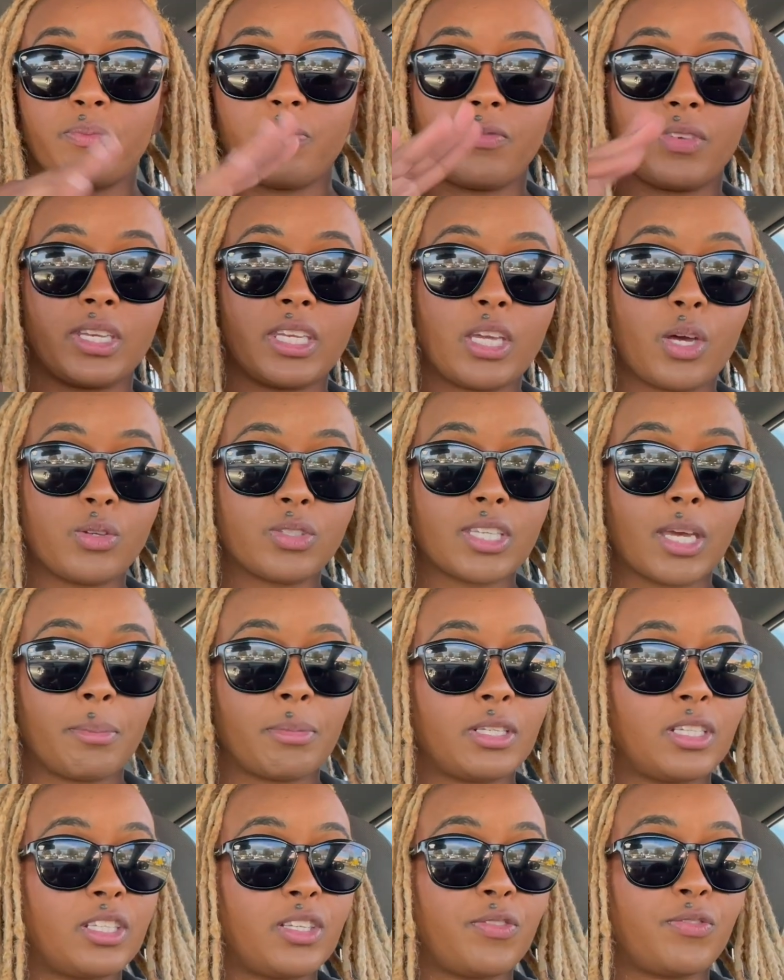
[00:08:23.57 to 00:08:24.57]
Videos
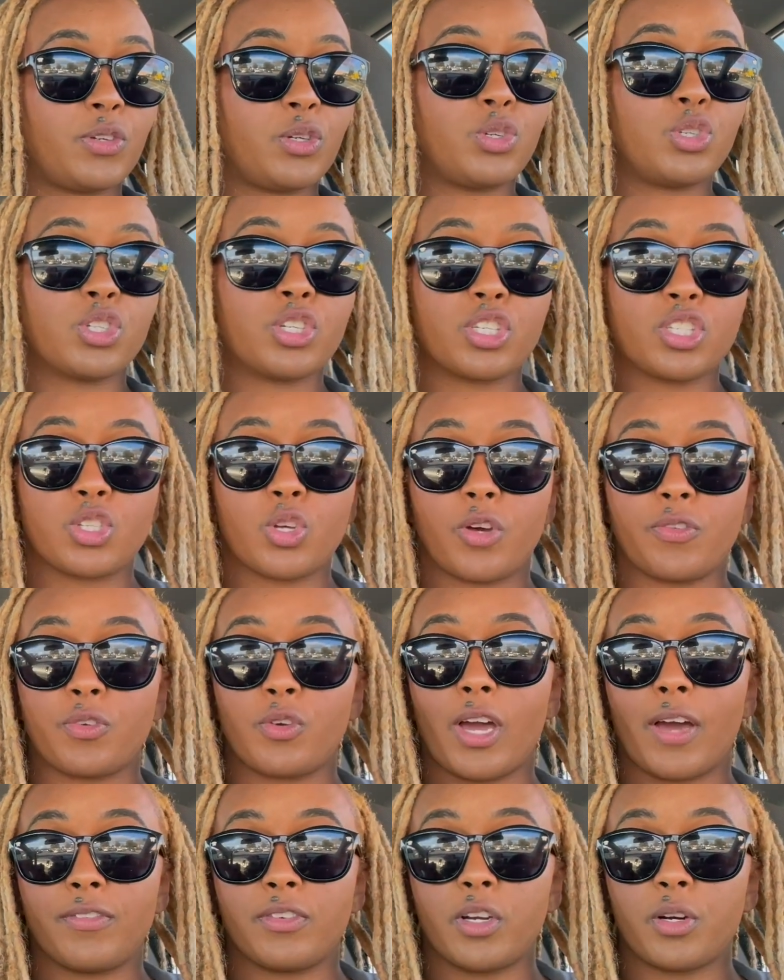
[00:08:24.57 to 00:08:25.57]
coming in the future, so if you
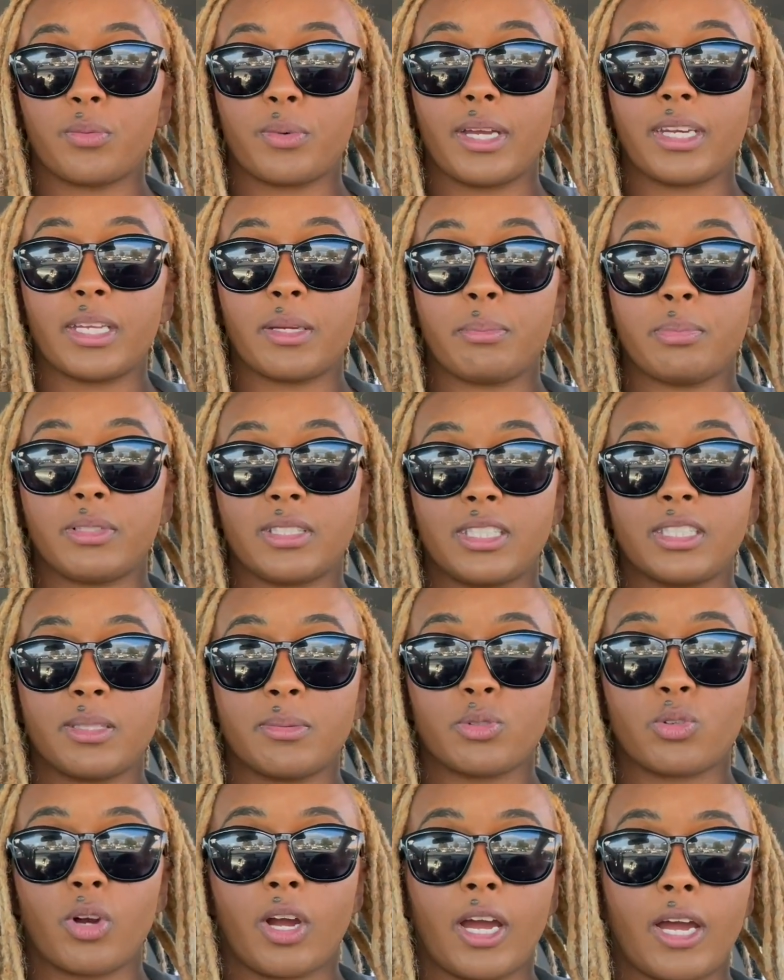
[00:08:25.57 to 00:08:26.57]
haven't already, please
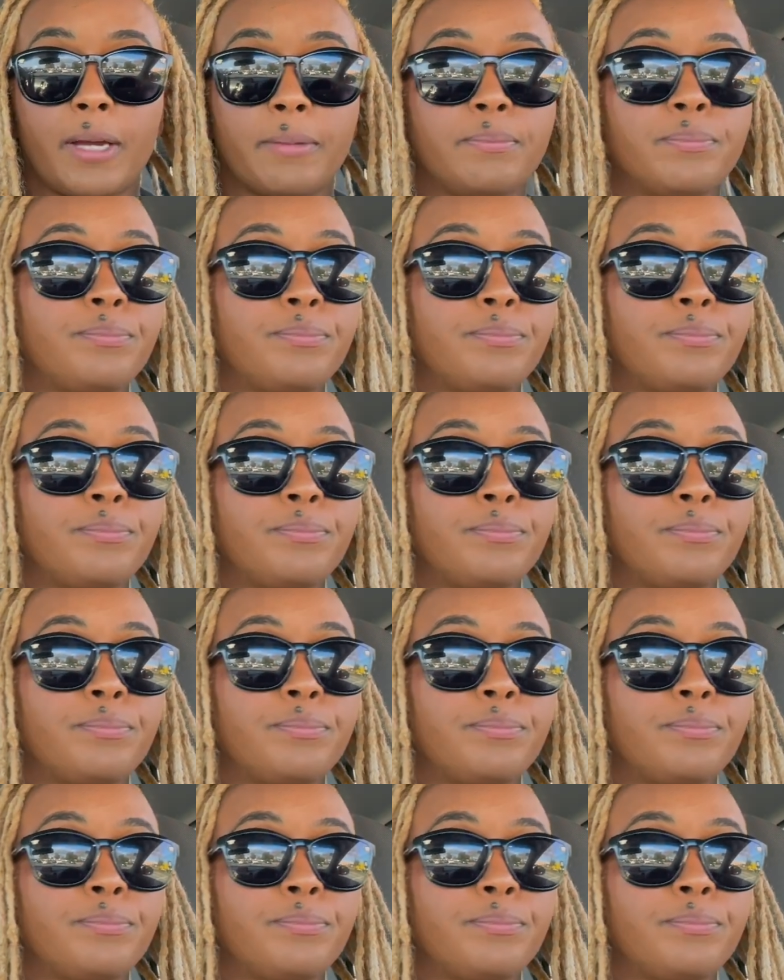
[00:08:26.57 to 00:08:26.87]
subscribe.